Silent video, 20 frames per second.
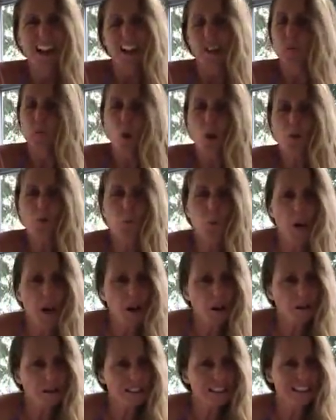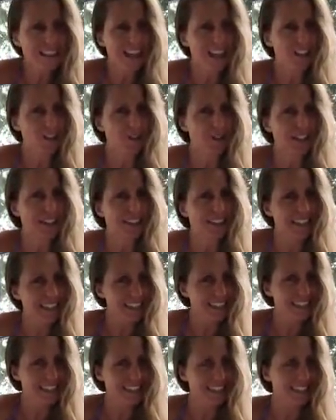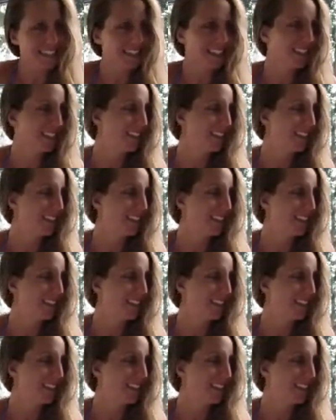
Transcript: In what world does that not exist?